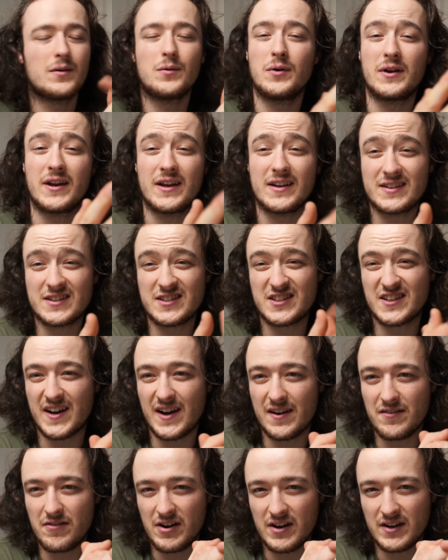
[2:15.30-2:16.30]
what I
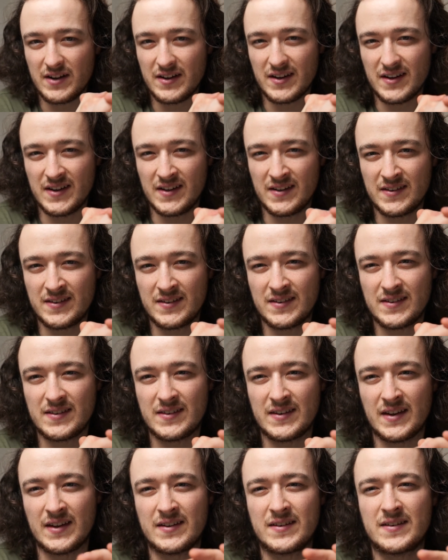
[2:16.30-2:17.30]
discovered is
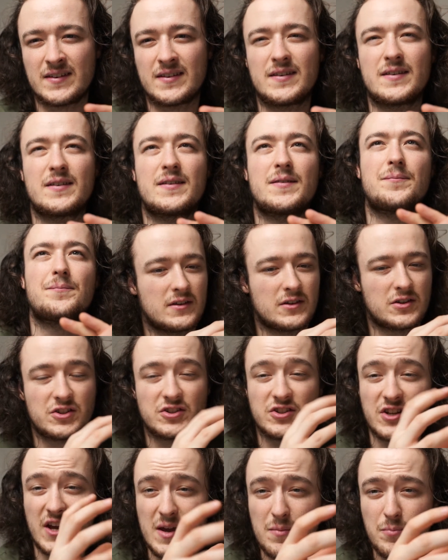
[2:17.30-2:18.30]
that the
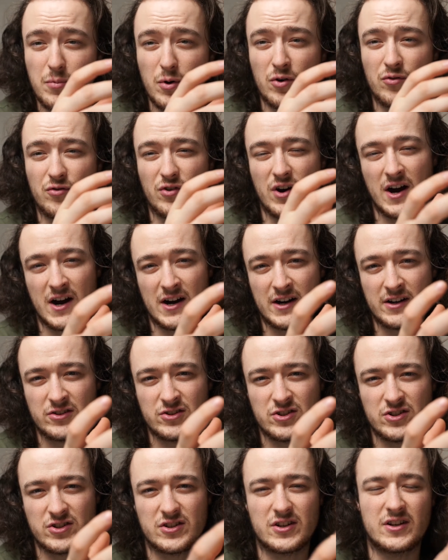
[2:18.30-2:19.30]
shape of
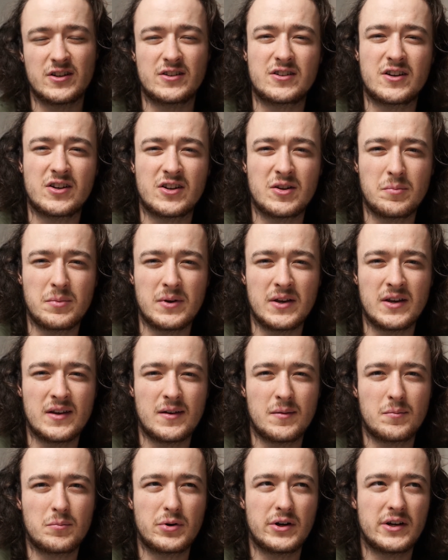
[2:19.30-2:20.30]
arch is gonna
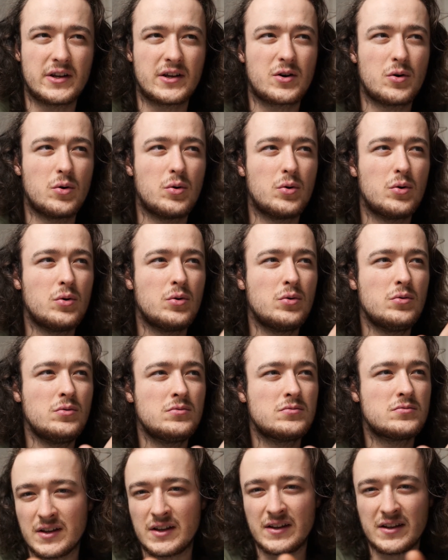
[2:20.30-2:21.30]
be pretty cool
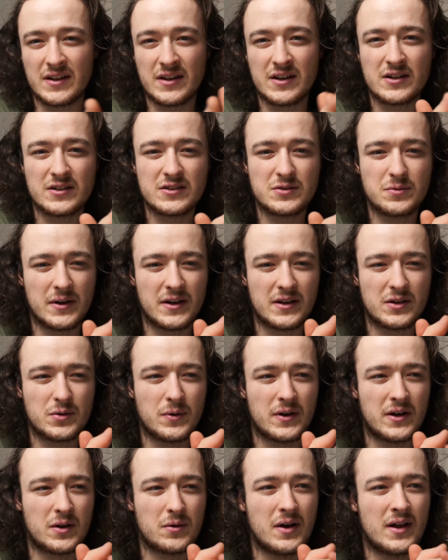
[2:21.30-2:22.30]
in the year
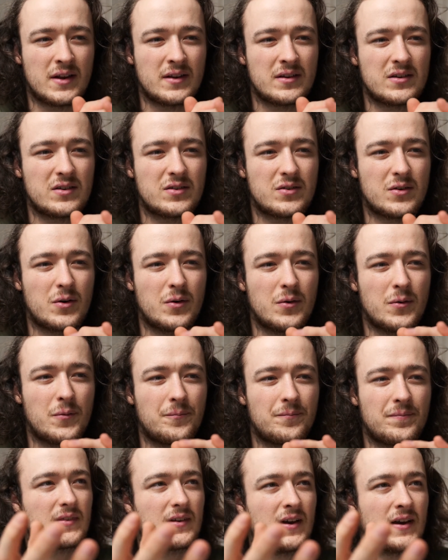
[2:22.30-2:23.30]
2021. So
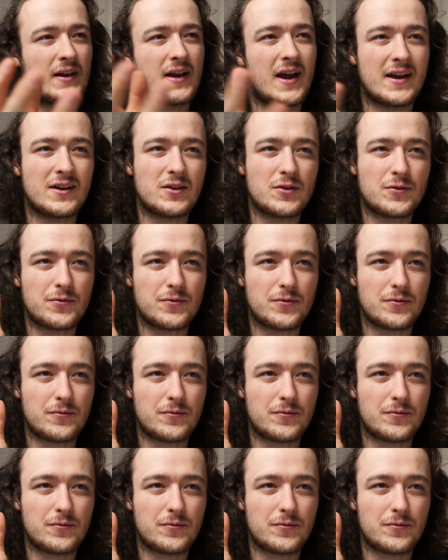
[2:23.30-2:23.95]
I kind of